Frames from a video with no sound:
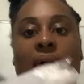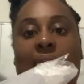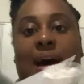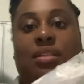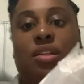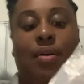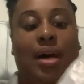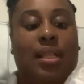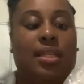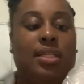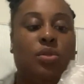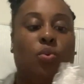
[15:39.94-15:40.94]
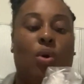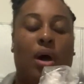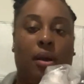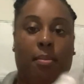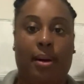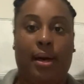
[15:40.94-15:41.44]
I also got this
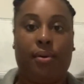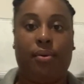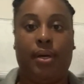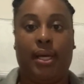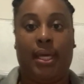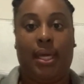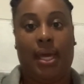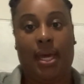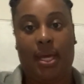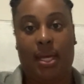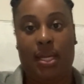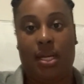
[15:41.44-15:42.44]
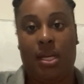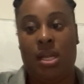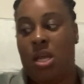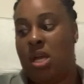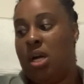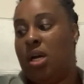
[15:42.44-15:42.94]
water bottle again.
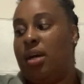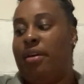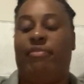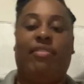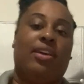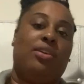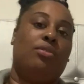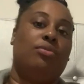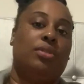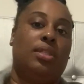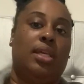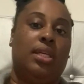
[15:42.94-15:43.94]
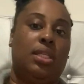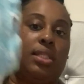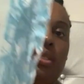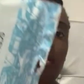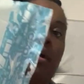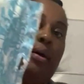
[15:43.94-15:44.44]
If I use
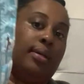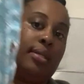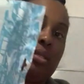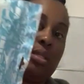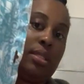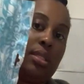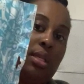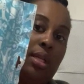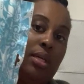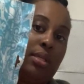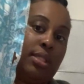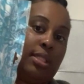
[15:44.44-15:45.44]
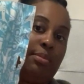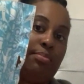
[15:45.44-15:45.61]
this little